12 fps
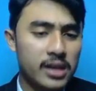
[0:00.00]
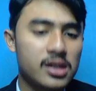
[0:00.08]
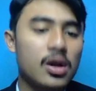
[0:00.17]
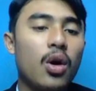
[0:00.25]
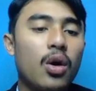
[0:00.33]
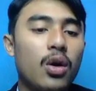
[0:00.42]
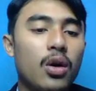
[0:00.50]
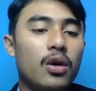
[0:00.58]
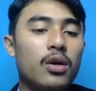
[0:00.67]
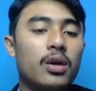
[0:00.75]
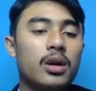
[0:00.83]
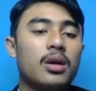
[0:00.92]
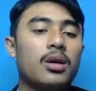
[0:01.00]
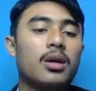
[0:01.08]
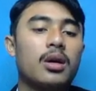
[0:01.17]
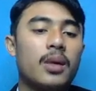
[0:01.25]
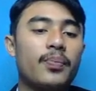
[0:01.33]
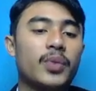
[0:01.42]
or
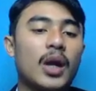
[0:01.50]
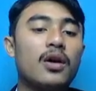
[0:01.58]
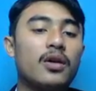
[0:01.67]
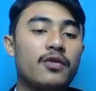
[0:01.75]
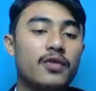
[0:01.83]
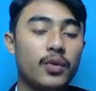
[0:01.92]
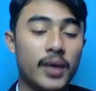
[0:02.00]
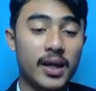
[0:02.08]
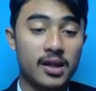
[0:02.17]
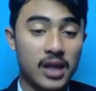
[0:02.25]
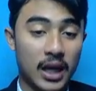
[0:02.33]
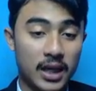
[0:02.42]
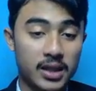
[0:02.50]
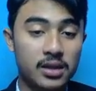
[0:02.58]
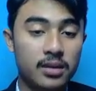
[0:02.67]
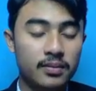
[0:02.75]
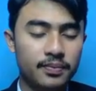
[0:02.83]
of doing things.